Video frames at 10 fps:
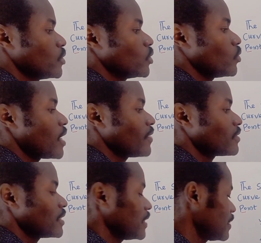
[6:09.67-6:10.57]
So we have
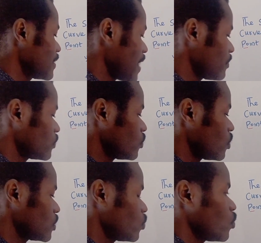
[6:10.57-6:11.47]
6 times
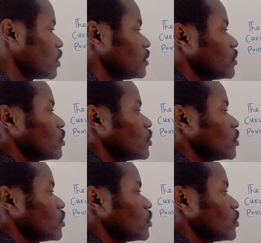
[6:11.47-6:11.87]
what? 1.